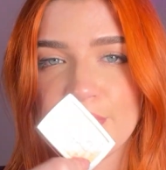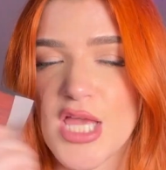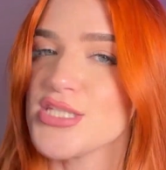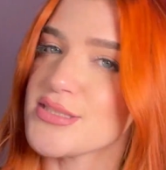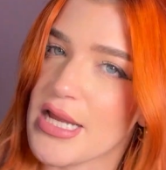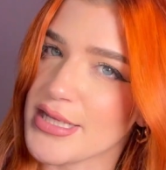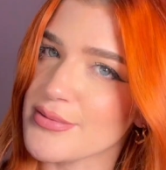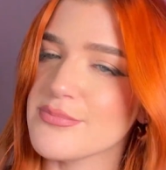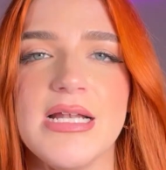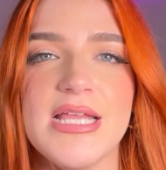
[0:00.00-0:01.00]
Stunning.
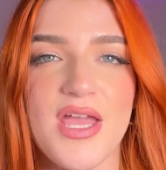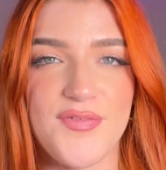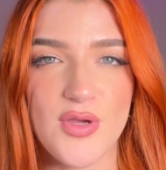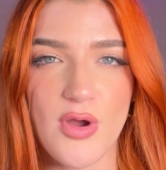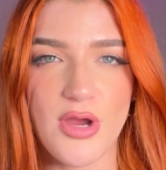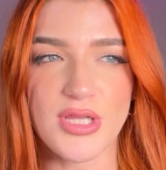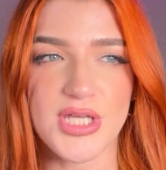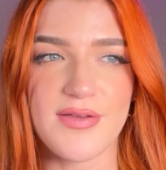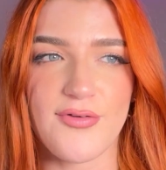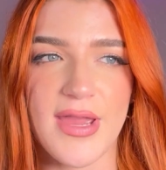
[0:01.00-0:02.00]
If you are
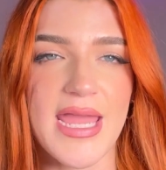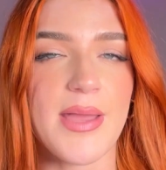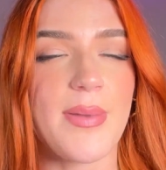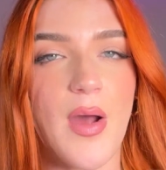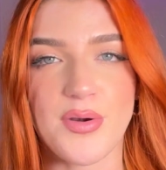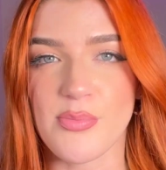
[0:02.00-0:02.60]
looking for a powder